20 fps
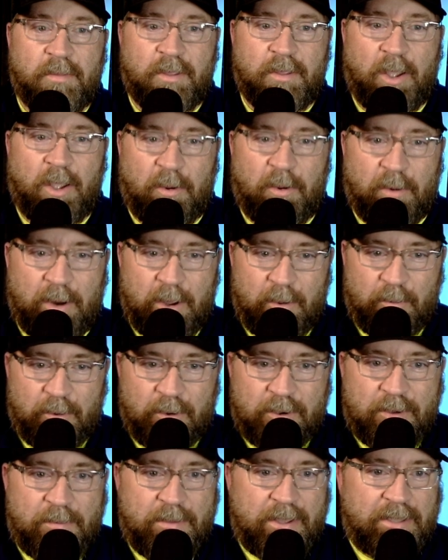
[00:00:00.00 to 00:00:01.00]
All right,
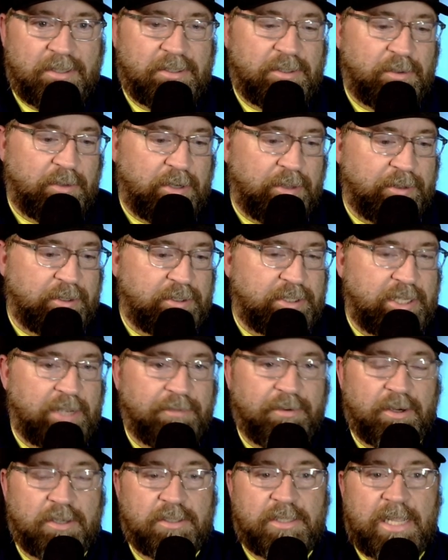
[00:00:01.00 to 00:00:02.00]
welcome into another day
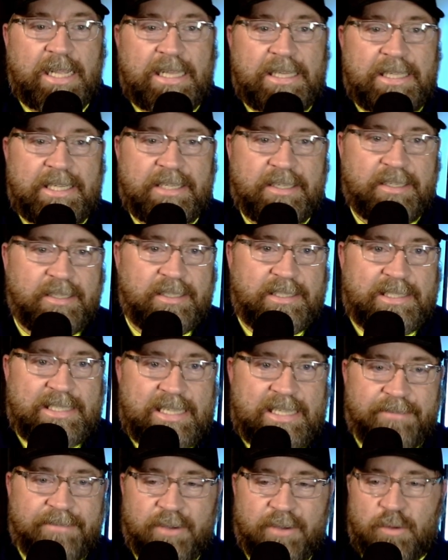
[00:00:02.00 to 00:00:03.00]
of our daily
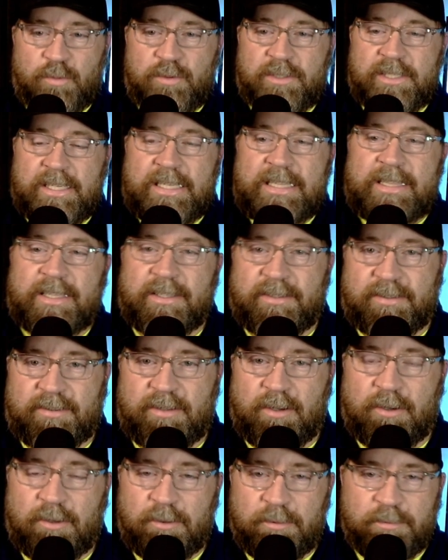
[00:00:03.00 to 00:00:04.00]
Devos in the
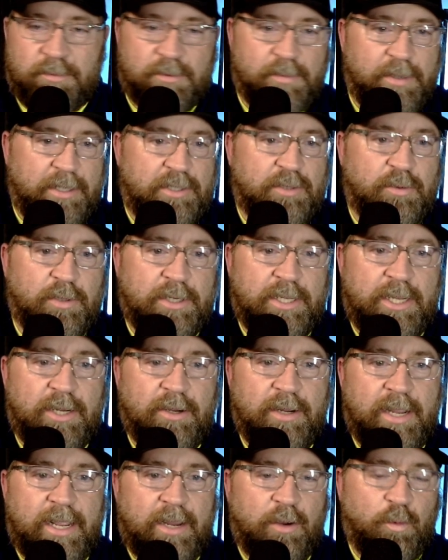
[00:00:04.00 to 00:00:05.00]
Psalms. Pastor Rick
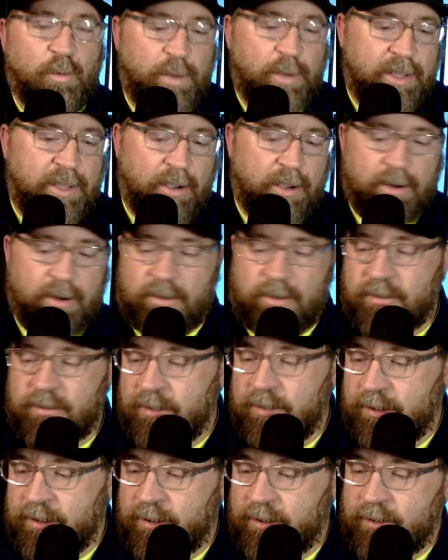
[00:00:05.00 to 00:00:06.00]
here, and we are
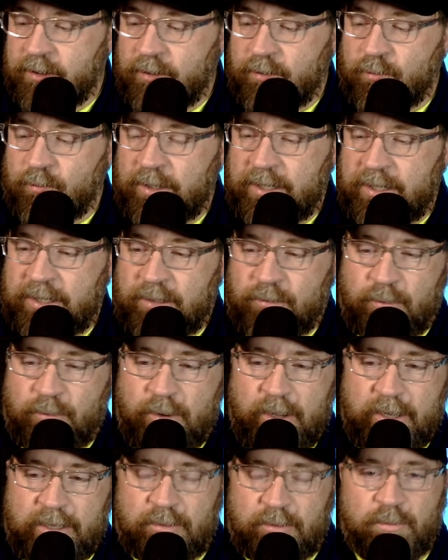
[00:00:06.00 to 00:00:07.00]
ready to
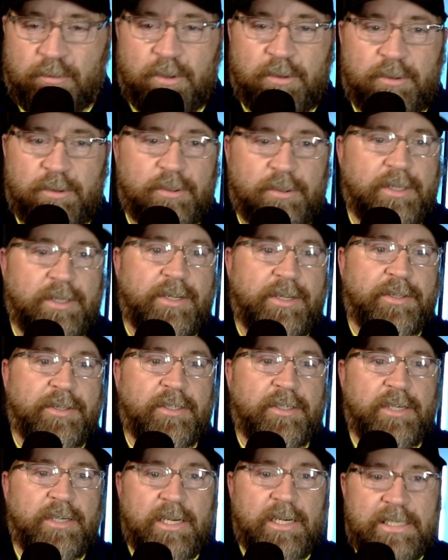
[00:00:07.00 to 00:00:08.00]
rock and roll
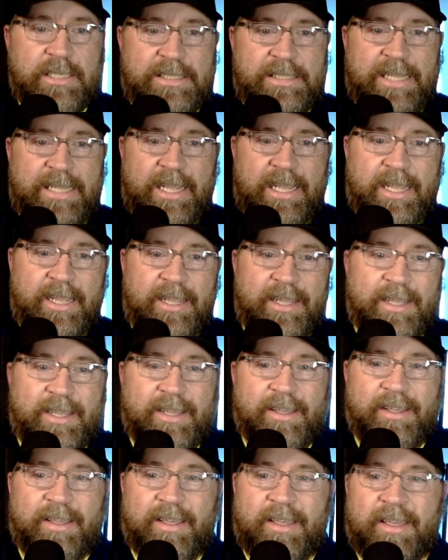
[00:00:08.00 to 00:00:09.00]
another
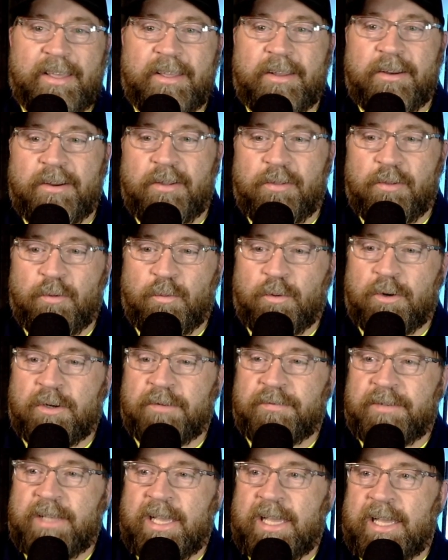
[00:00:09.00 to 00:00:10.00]
day in the Word
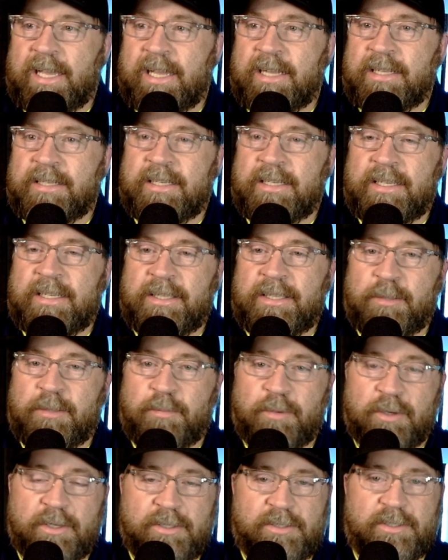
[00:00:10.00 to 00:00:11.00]
of God in the
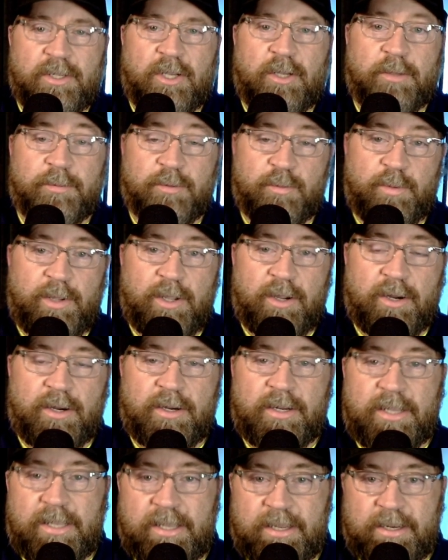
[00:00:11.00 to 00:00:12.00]
book of Psalms. We are
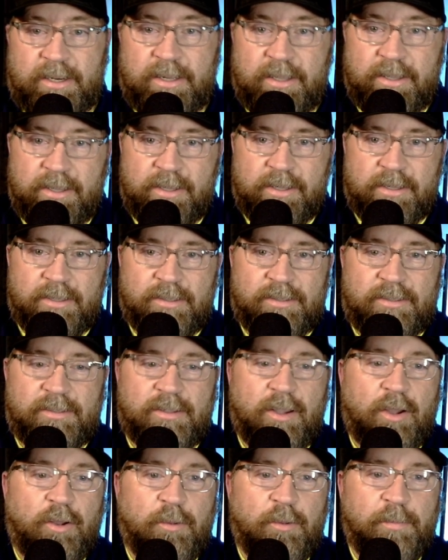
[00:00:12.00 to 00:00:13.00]
in
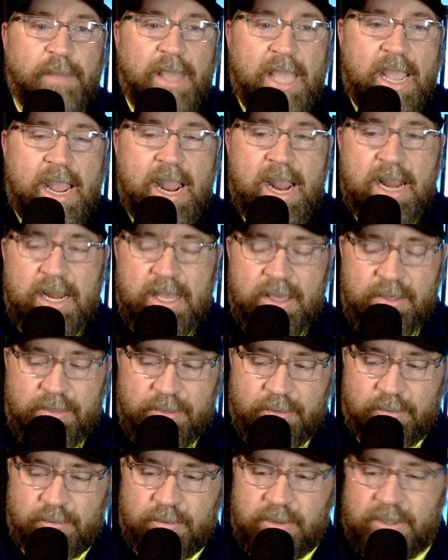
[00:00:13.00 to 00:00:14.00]
Psalm
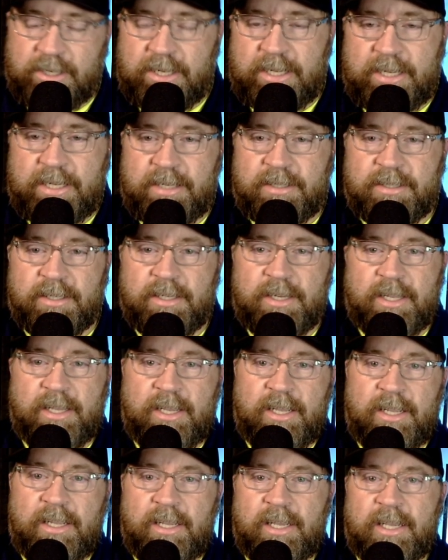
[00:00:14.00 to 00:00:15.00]
83
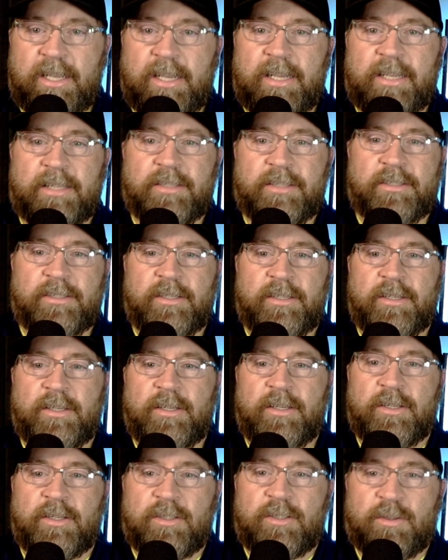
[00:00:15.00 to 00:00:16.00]
today, and
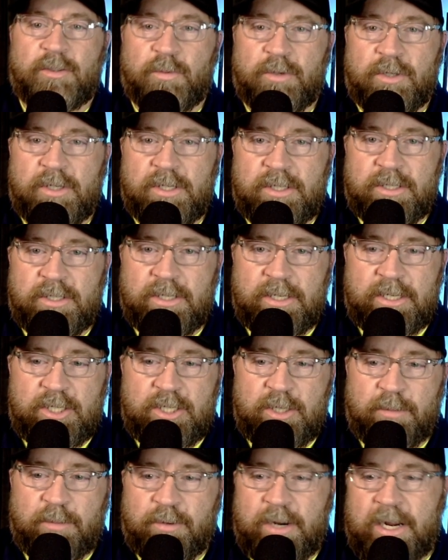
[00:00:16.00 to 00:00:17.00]
so we're just going to
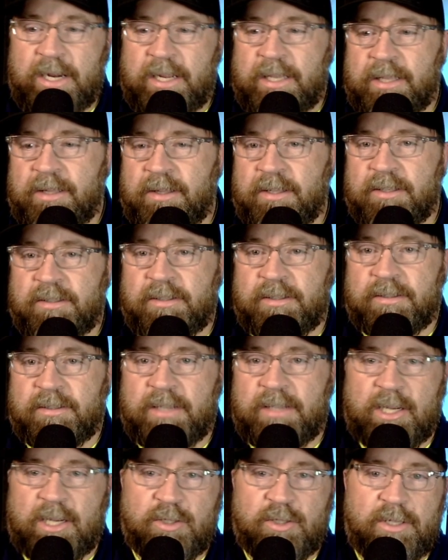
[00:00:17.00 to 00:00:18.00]
jump right in. This is
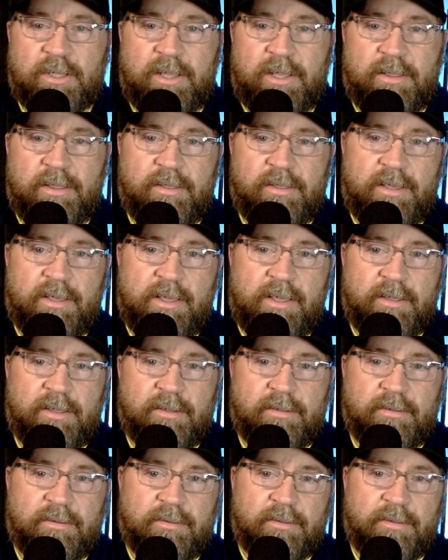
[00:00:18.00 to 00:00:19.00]
actually the
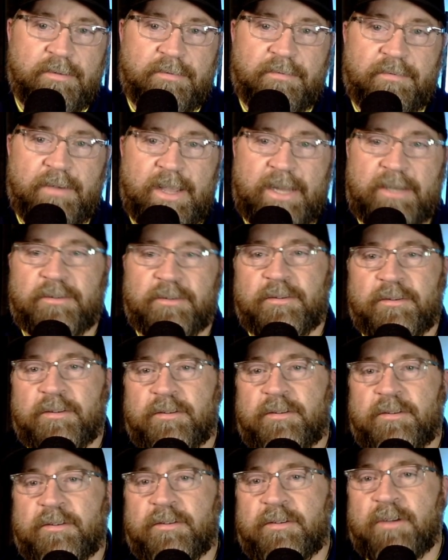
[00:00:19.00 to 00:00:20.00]
the final
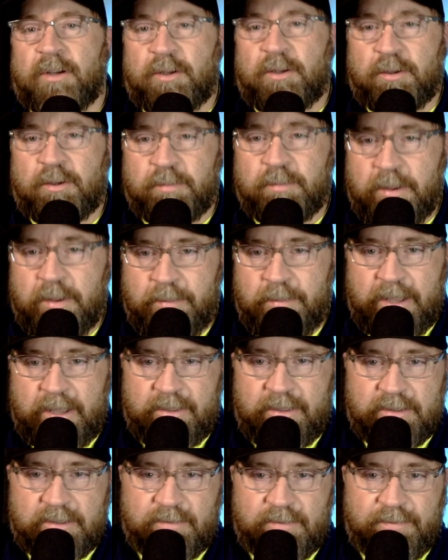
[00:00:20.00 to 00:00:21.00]
psalm by
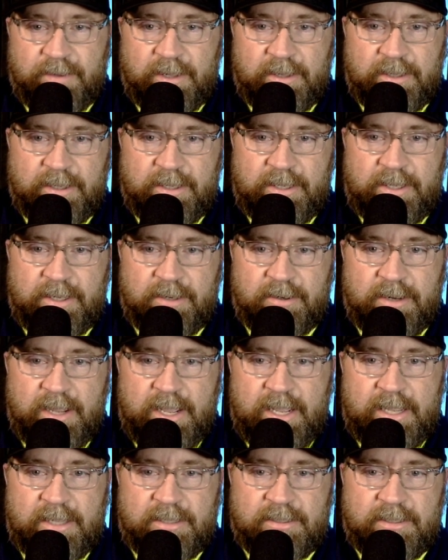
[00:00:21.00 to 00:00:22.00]
this fella here,
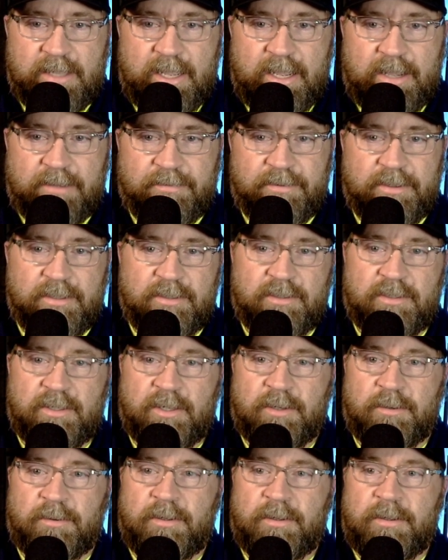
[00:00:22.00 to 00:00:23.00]
Asaph, and
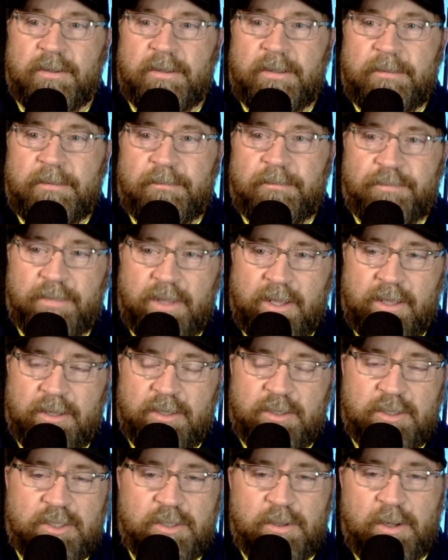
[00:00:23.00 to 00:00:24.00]
so uh,
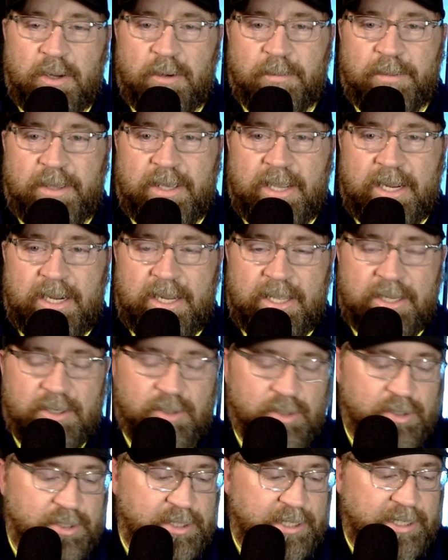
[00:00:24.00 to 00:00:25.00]
just it'll be kind of
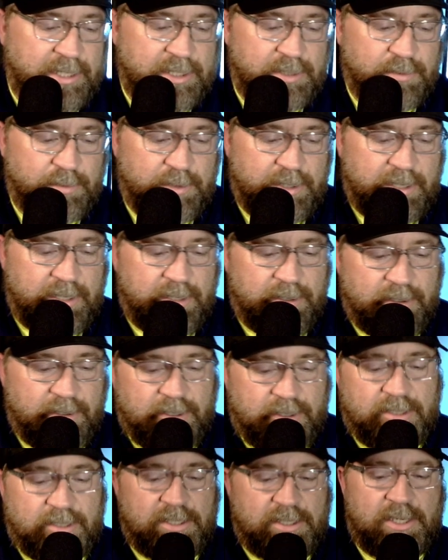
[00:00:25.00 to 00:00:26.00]
interesting as we
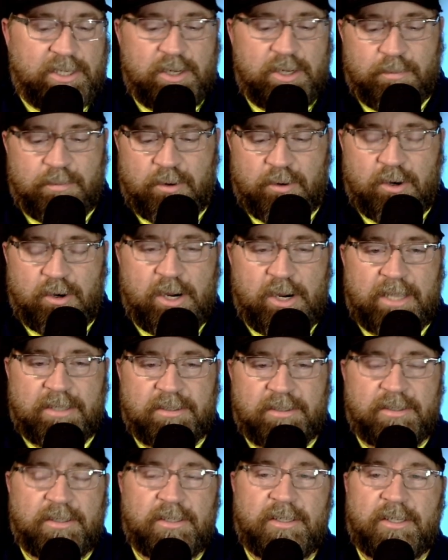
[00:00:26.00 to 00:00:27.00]
continue to
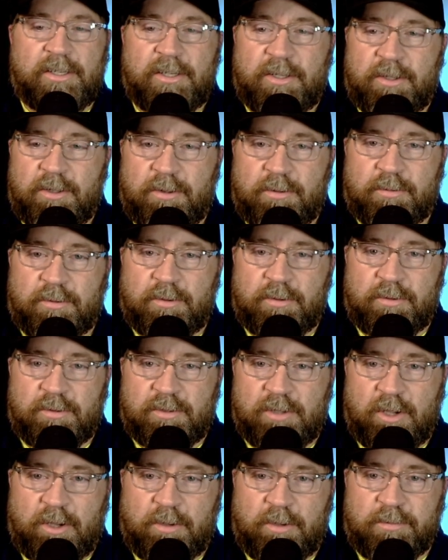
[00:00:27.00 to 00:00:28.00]
progress through
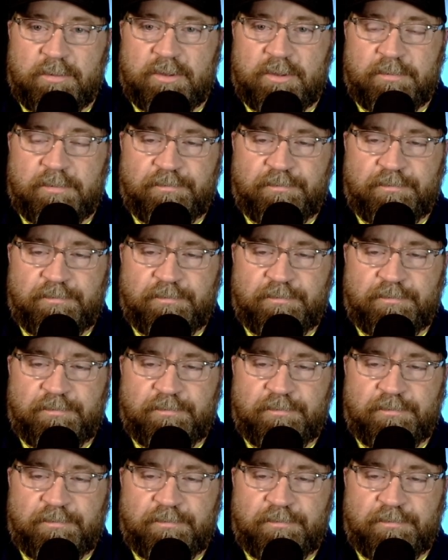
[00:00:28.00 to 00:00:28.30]
Psalms